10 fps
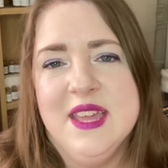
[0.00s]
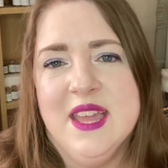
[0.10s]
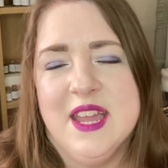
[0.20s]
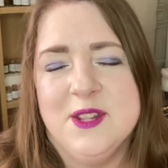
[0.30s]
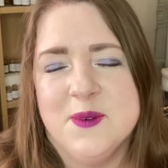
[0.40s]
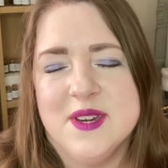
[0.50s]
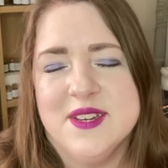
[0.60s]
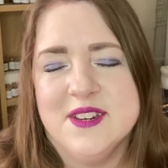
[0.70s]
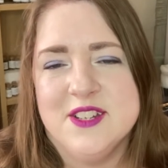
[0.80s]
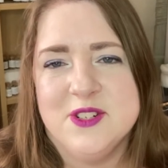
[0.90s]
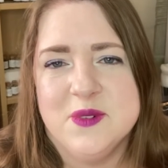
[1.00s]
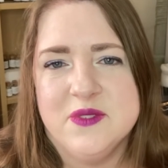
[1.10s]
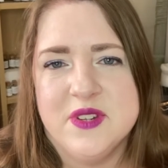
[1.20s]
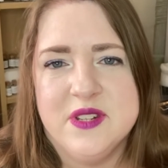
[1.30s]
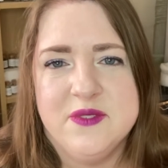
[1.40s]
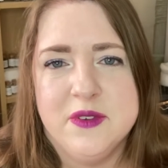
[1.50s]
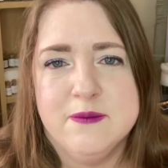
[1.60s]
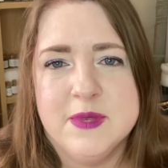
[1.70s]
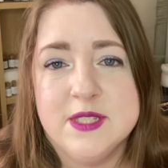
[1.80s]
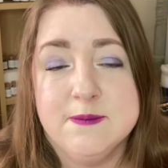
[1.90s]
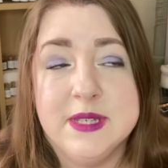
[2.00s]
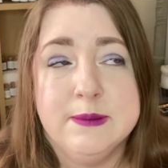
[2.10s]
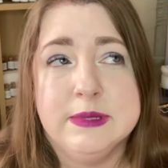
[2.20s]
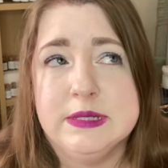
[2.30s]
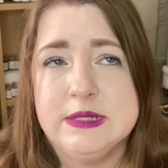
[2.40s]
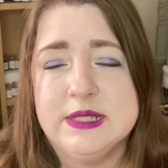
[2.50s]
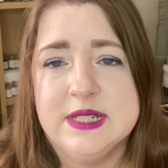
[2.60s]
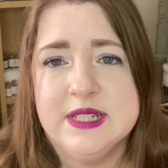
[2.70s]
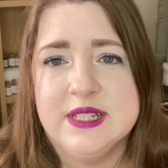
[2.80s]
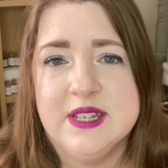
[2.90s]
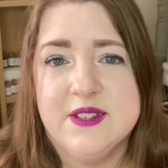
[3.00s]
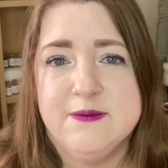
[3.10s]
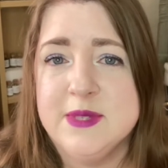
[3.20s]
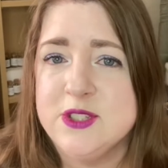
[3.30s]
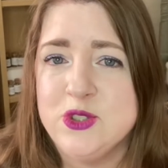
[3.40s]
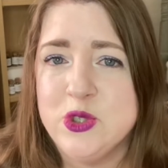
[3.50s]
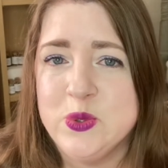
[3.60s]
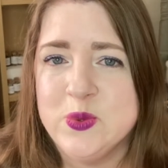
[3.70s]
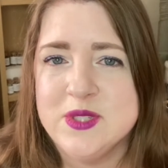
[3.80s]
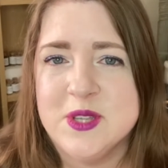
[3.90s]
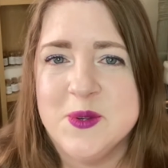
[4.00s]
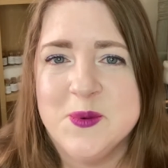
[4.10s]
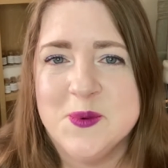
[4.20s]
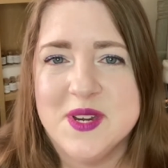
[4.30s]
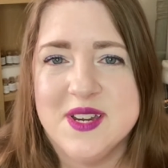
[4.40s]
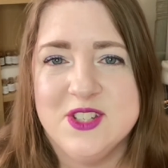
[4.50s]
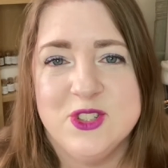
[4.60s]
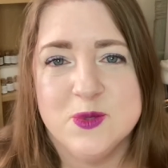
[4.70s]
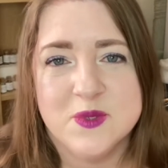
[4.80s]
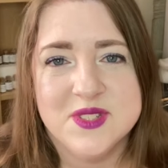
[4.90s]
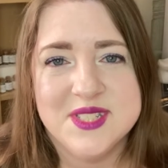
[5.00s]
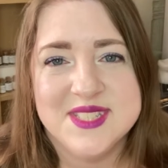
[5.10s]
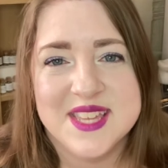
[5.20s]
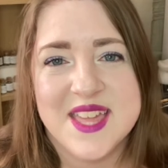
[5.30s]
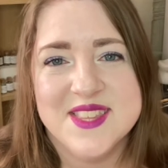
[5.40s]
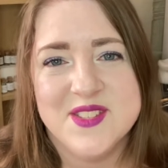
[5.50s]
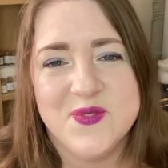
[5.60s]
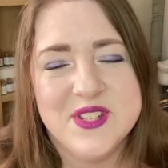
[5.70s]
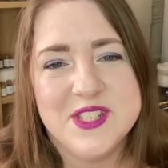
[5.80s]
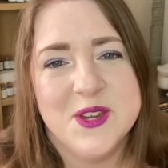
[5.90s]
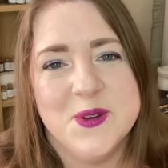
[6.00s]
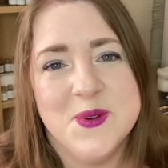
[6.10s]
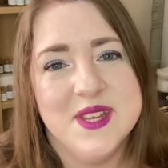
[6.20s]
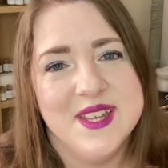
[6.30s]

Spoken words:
anyway, I don't know if any of you have missed me, but I've missed you. So I just wanted to get this video